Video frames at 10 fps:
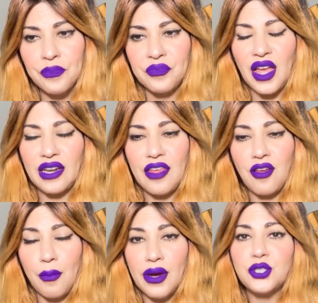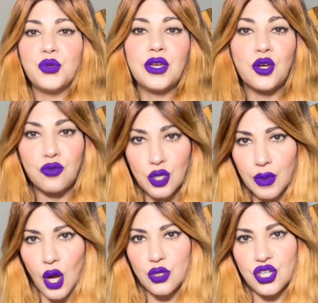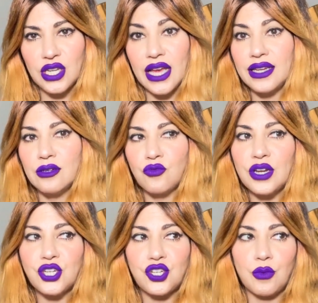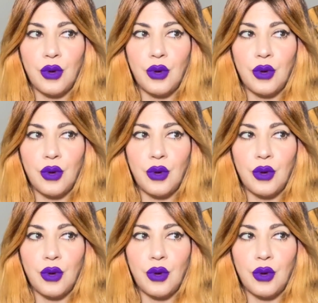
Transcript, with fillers: and I thought by doing a group coaching I can reach